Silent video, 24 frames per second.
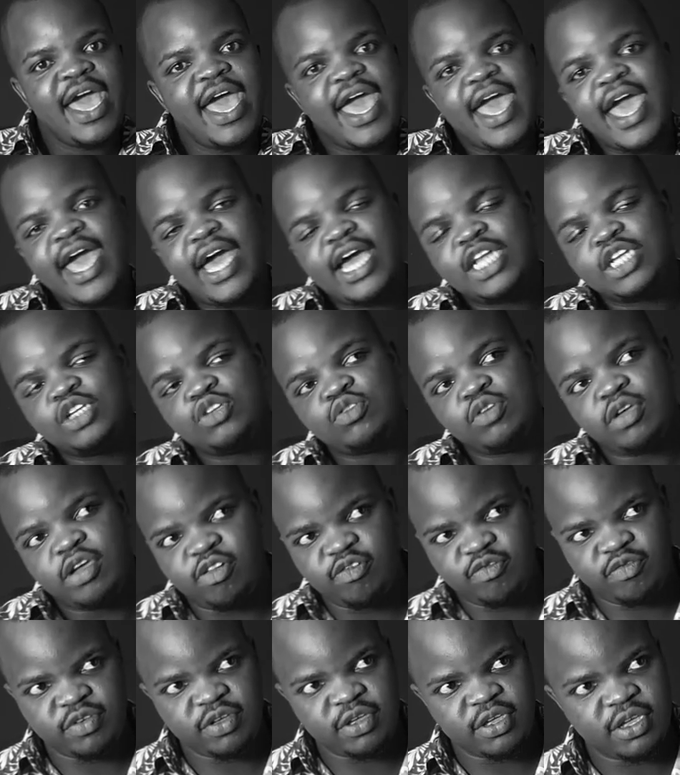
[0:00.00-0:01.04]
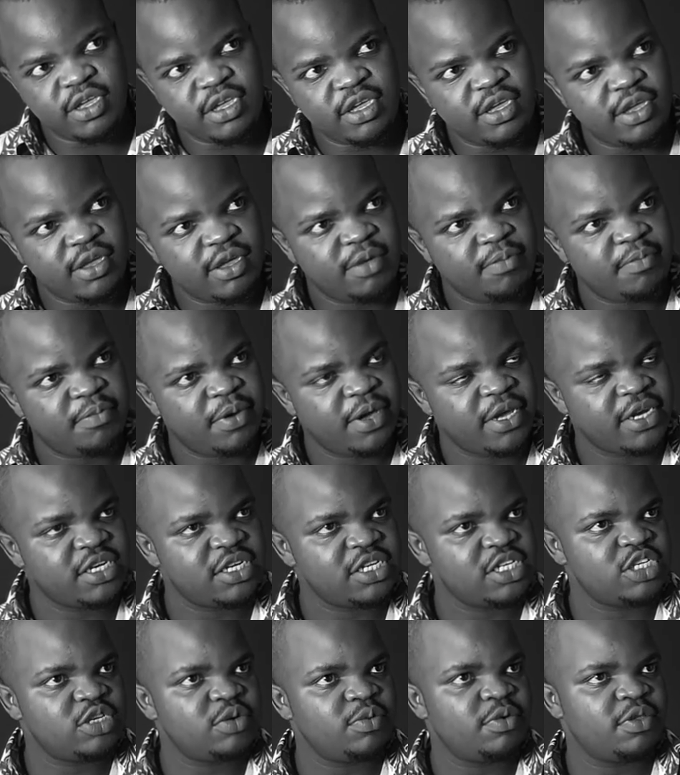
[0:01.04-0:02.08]
yeah. and you have a
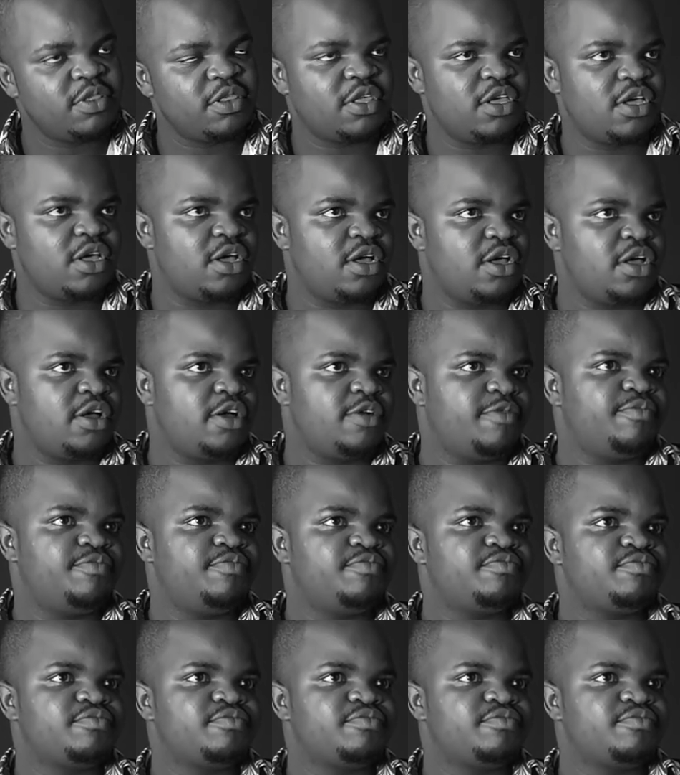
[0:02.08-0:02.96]
partnership with the